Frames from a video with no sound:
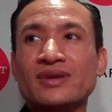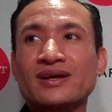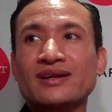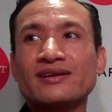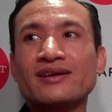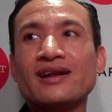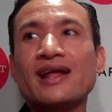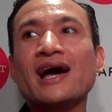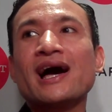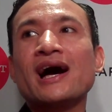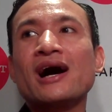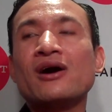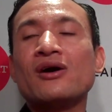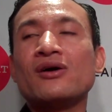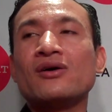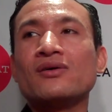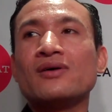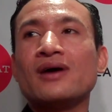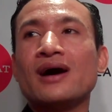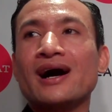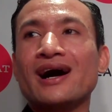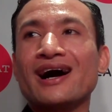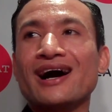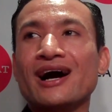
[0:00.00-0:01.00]
But
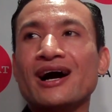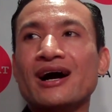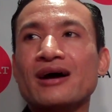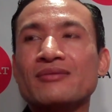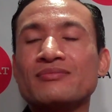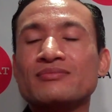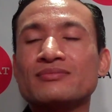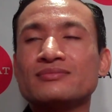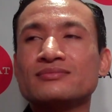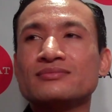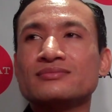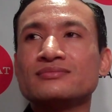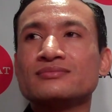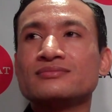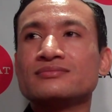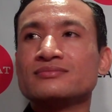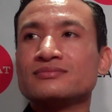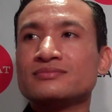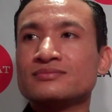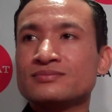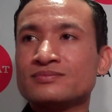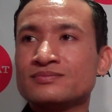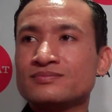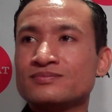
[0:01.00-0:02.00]
now
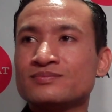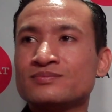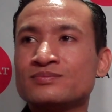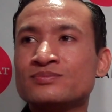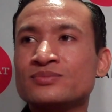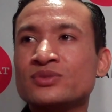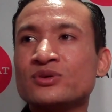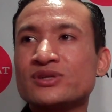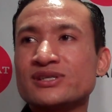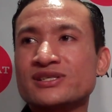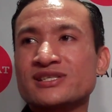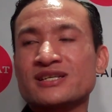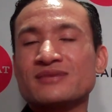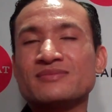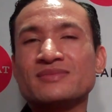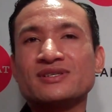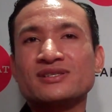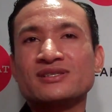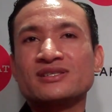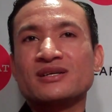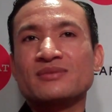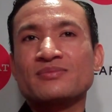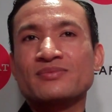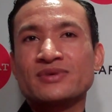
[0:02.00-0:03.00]
Buddhism
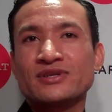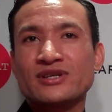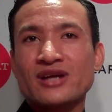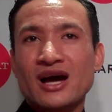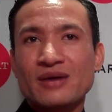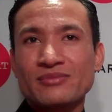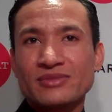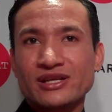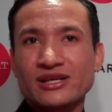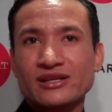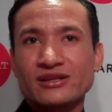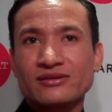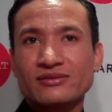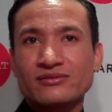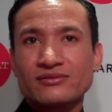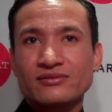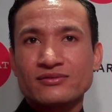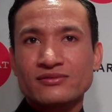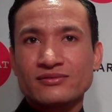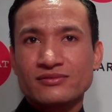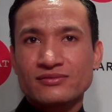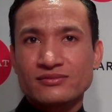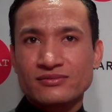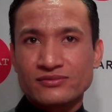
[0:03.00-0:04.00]
is the predominant
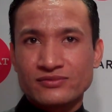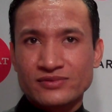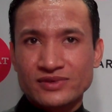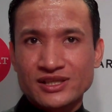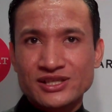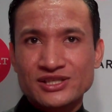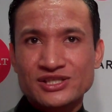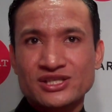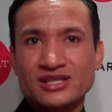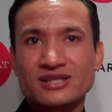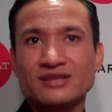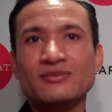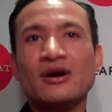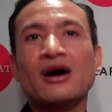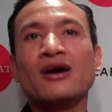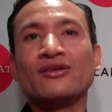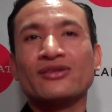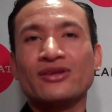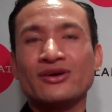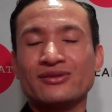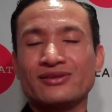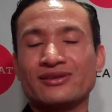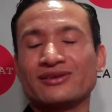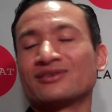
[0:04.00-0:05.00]
religion,
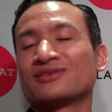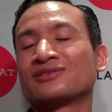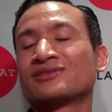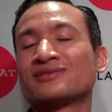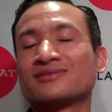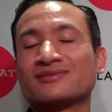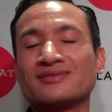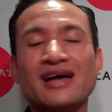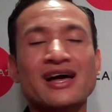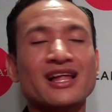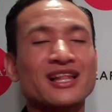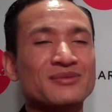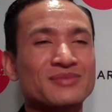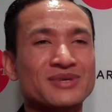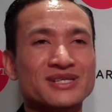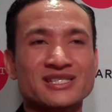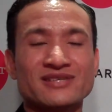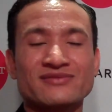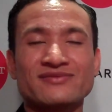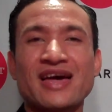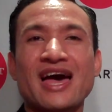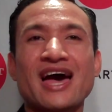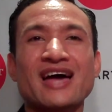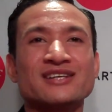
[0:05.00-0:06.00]
although there's
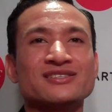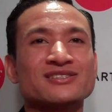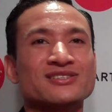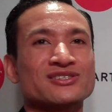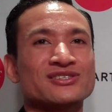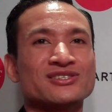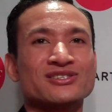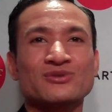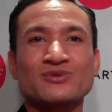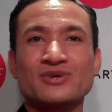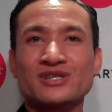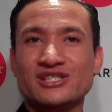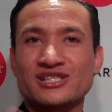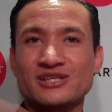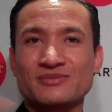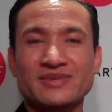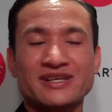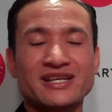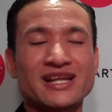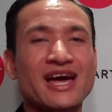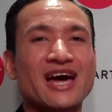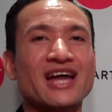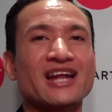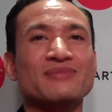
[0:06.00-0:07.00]
elements of ancestor
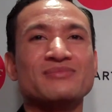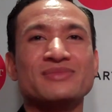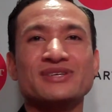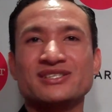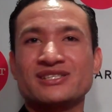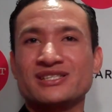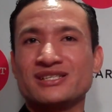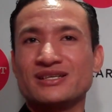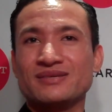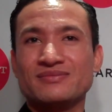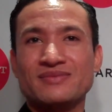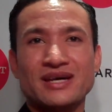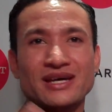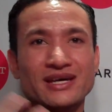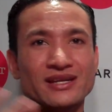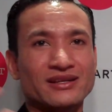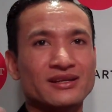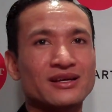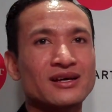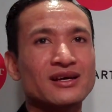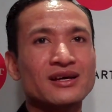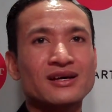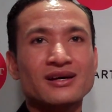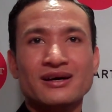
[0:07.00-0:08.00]
worship and animism,
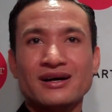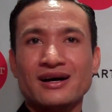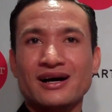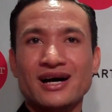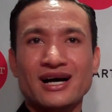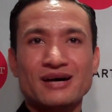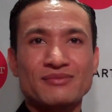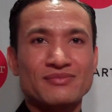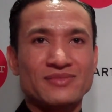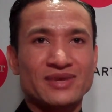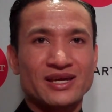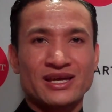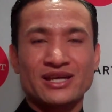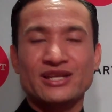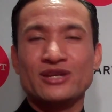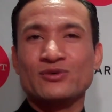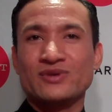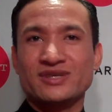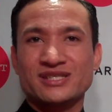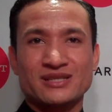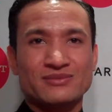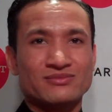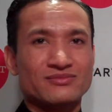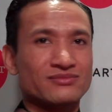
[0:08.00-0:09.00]
and
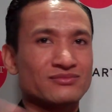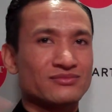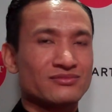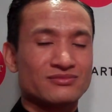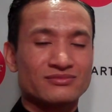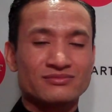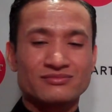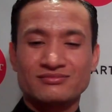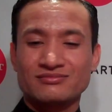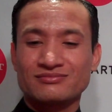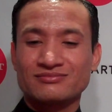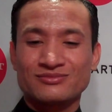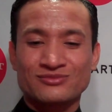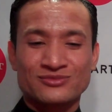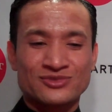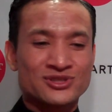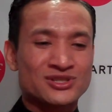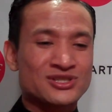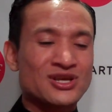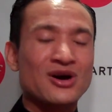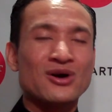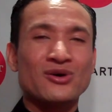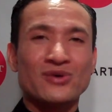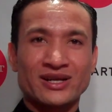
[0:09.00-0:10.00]
Hinduism
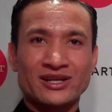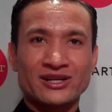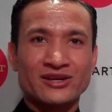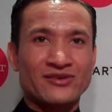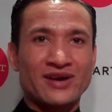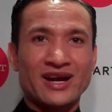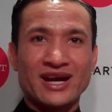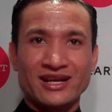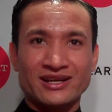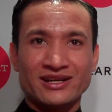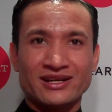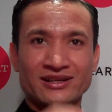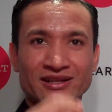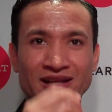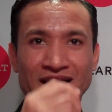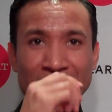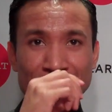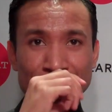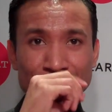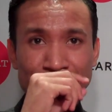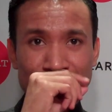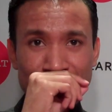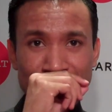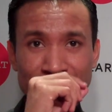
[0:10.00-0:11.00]
so ingrained in
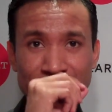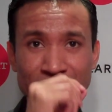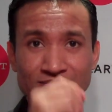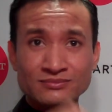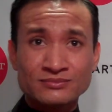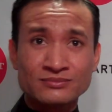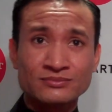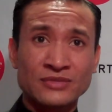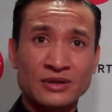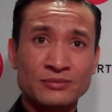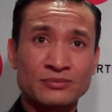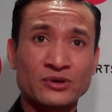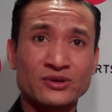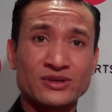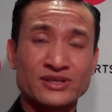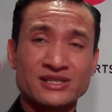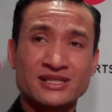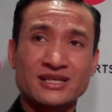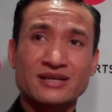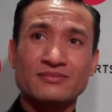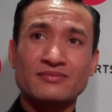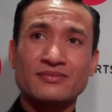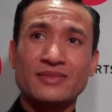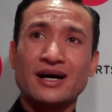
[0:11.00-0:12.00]
that
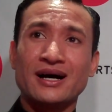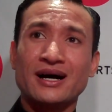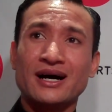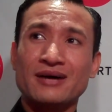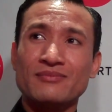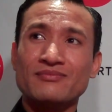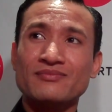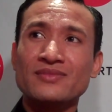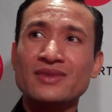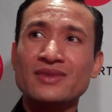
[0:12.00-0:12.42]
Buddhism.